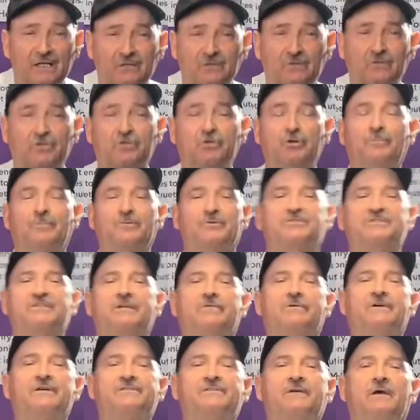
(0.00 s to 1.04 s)
a little Cooper
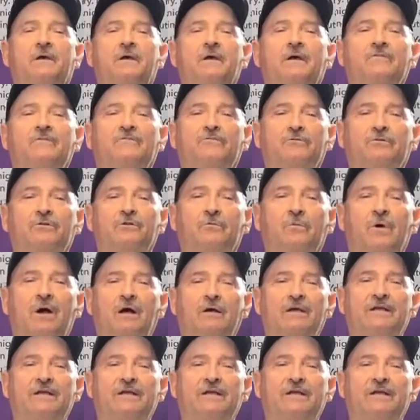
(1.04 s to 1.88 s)
series for a little while.